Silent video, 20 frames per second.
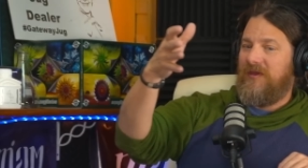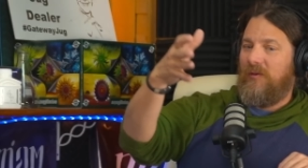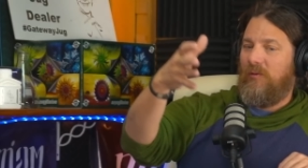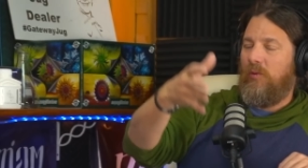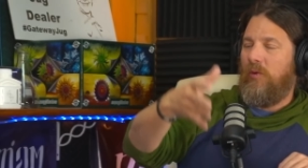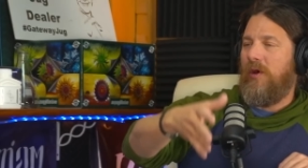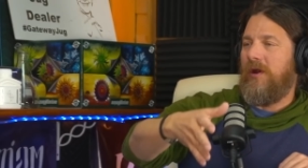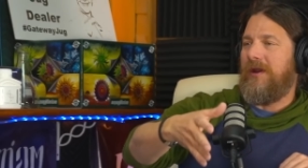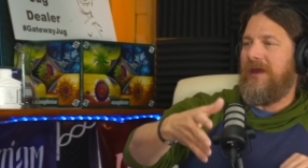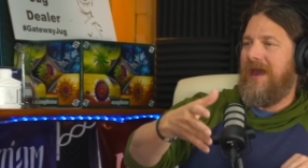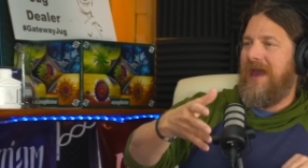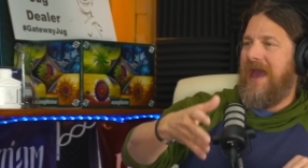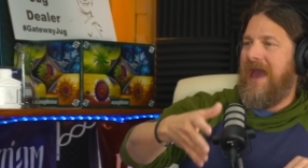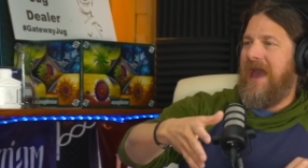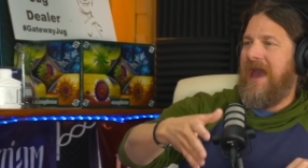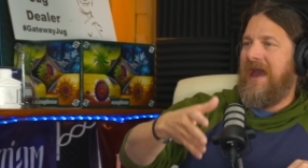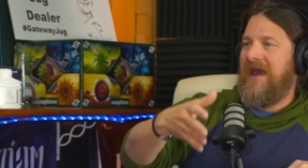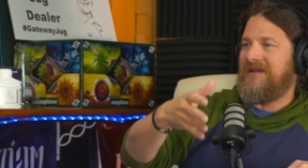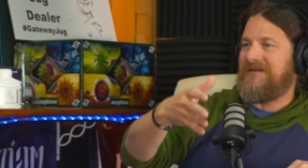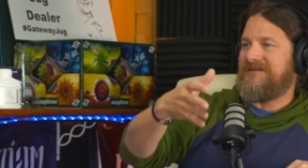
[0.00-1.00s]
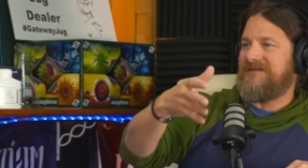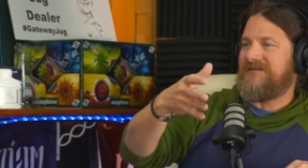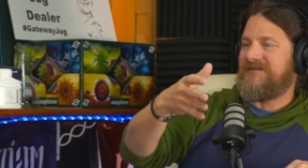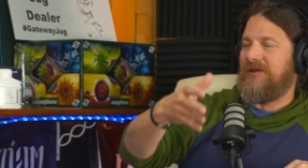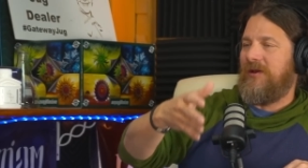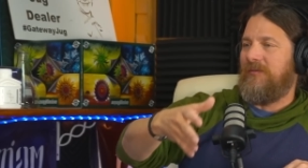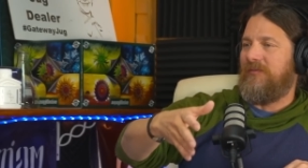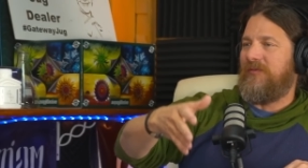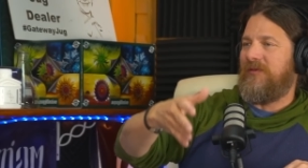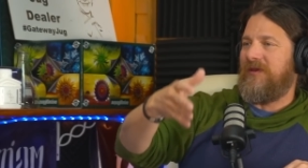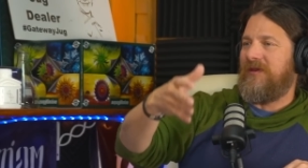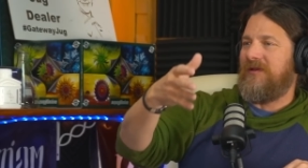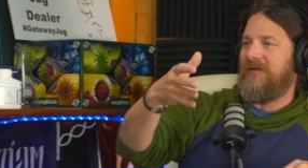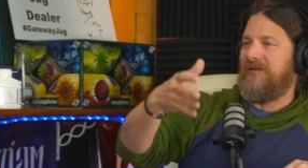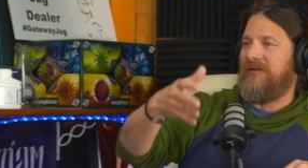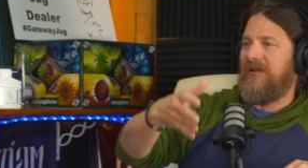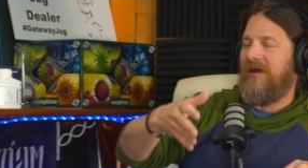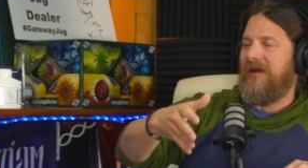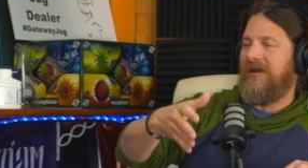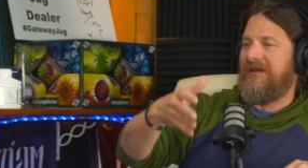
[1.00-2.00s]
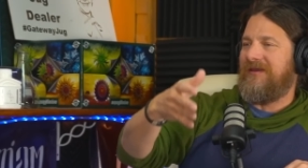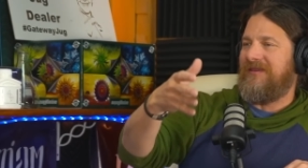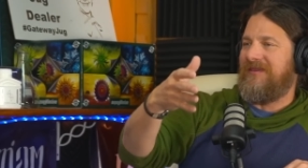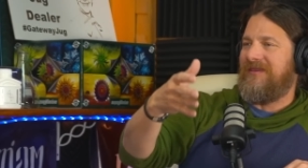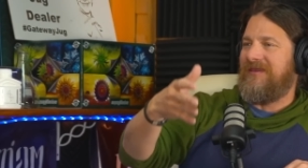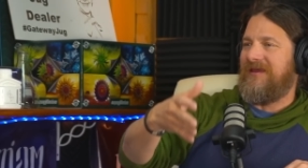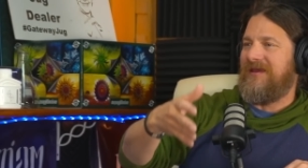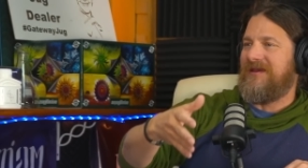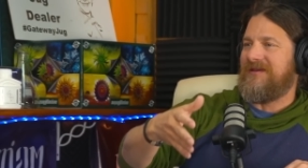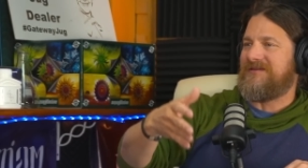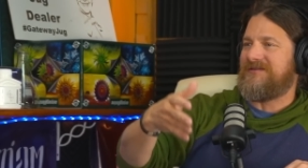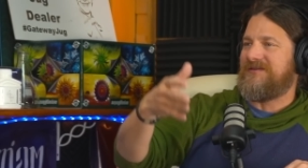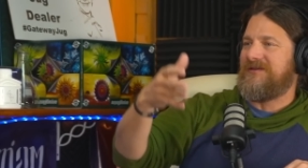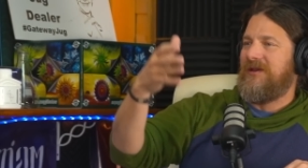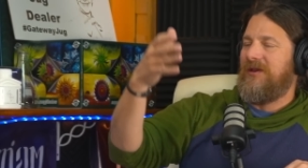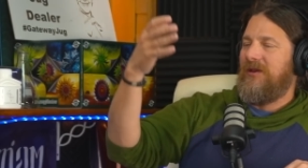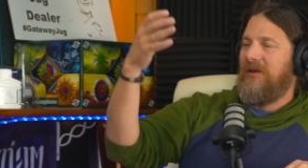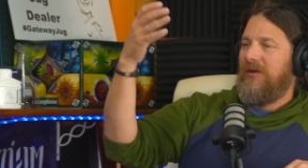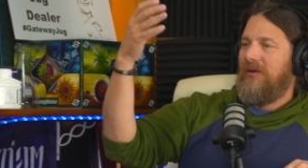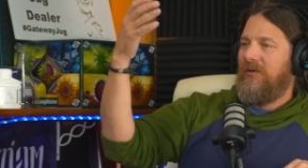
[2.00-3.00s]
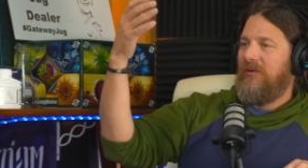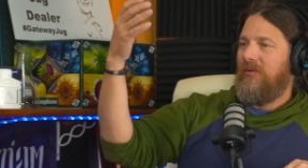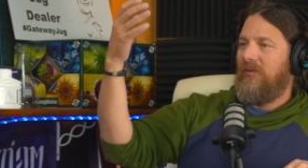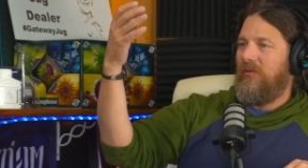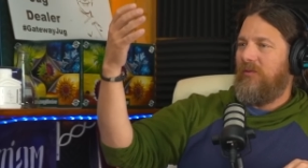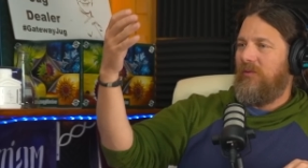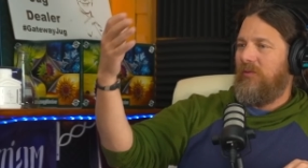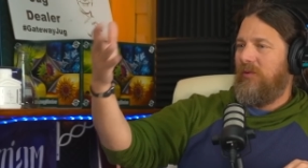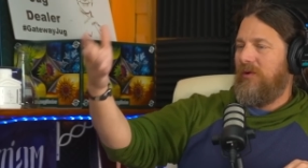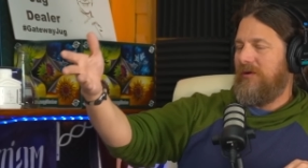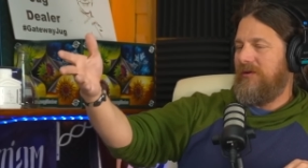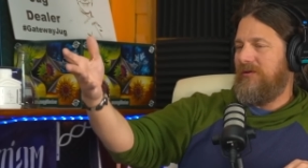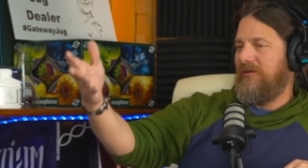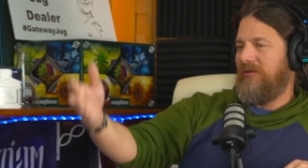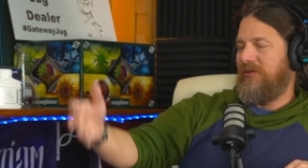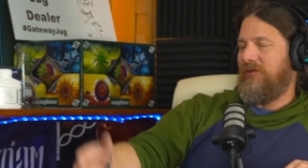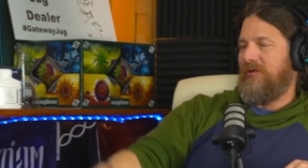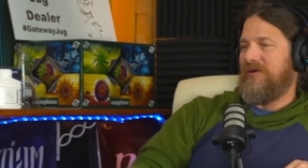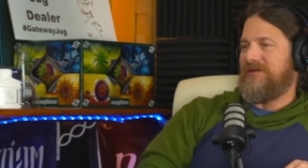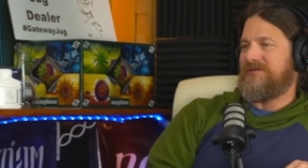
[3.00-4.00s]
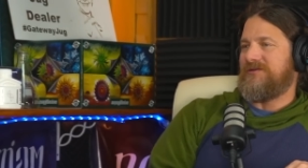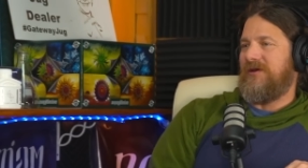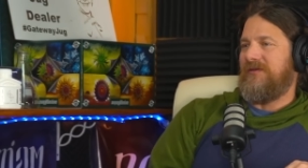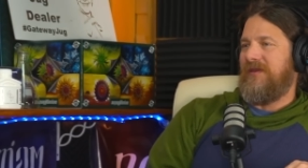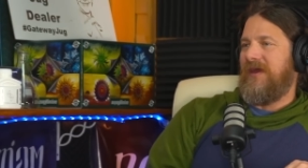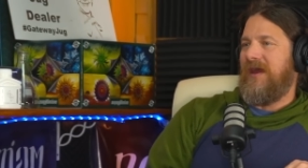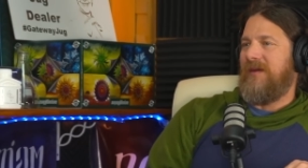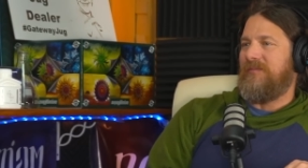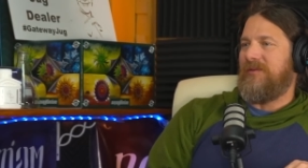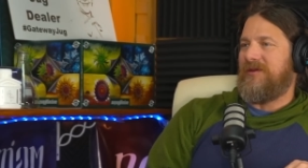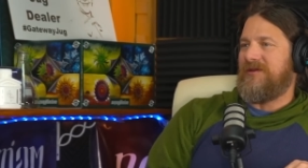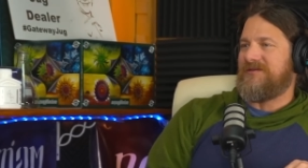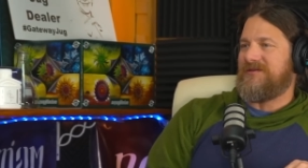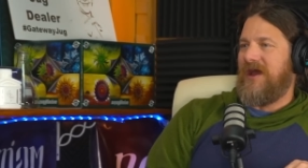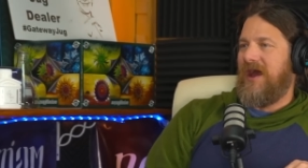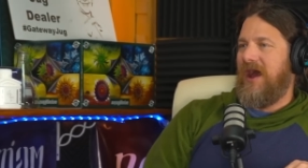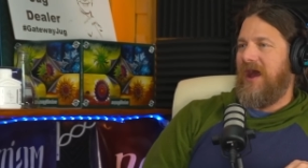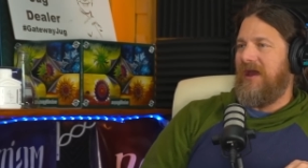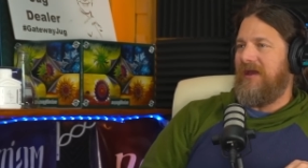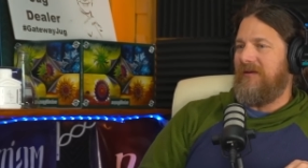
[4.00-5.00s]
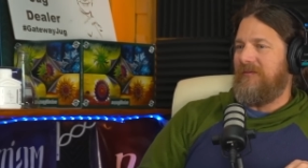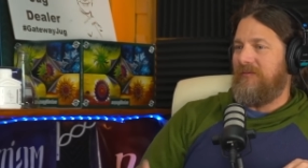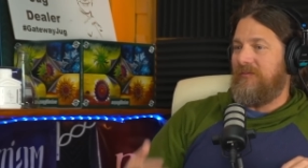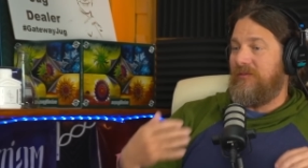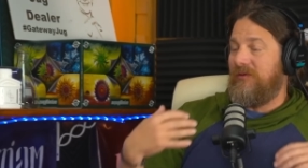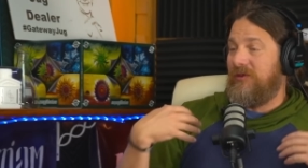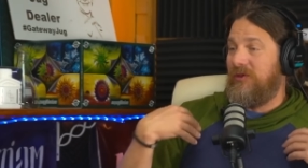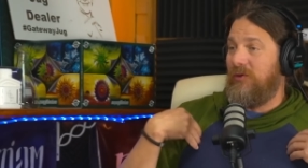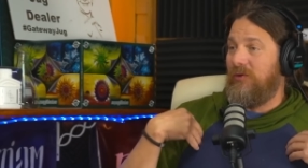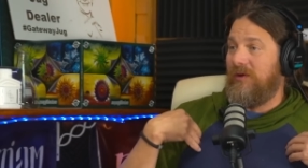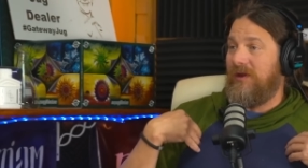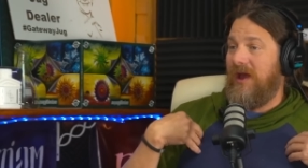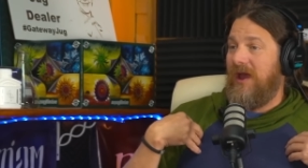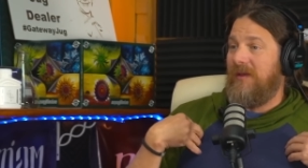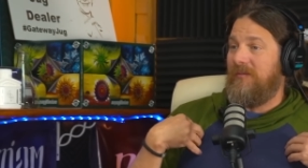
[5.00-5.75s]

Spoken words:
want to add something like this? What are your thoughts on that? Because you and I